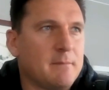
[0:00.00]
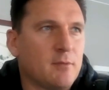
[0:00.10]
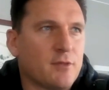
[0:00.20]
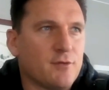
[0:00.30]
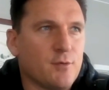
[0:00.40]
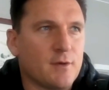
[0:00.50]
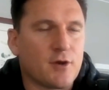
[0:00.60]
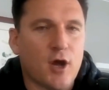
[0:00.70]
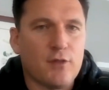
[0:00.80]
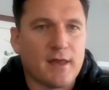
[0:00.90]
people through and
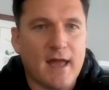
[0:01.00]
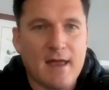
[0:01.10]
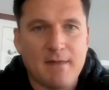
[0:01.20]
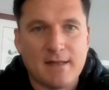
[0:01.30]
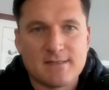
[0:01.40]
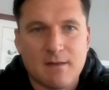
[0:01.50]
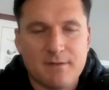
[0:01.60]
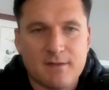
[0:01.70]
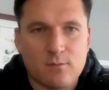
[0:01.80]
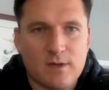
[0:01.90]
grow the game, that's
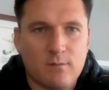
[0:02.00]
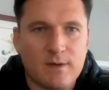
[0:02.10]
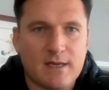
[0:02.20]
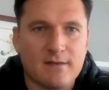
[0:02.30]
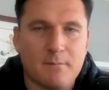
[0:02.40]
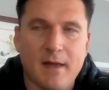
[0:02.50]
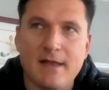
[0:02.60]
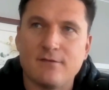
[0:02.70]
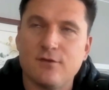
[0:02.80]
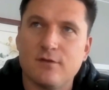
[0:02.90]
something that we can
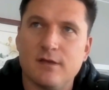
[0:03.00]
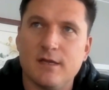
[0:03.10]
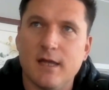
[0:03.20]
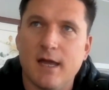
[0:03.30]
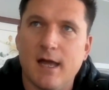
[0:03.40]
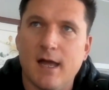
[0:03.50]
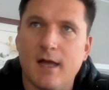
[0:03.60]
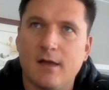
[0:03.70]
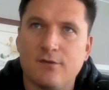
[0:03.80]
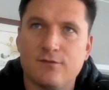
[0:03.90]
debate, certainly,
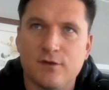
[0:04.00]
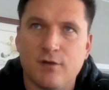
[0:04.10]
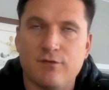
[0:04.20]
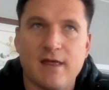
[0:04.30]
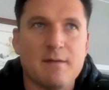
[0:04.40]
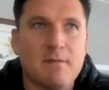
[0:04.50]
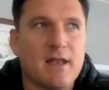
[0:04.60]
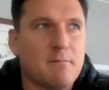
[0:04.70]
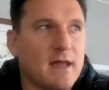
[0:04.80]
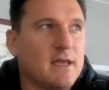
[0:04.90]
because for that
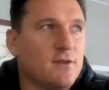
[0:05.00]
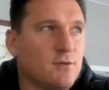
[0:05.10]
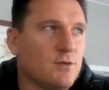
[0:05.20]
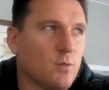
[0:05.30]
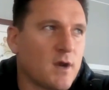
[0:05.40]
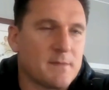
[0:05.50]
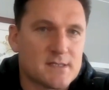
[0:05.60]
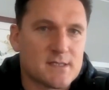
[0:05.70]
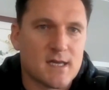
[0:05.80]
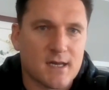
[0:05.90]
amount of money you want to be
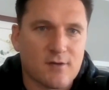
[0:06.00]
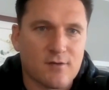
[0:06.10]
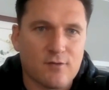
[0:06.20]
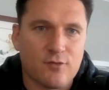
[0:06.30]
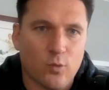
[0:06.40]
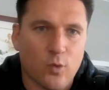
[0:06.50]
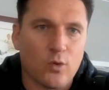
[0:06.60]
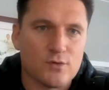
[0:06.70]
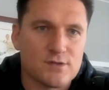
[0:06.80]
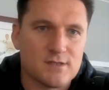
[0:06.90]
seeing
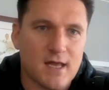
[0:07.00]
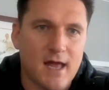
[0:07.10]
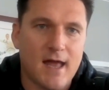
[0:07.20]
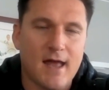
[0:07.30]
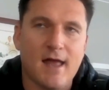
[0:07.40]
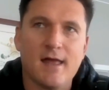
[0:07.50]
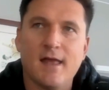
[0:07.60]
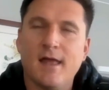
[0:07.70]
rewards. I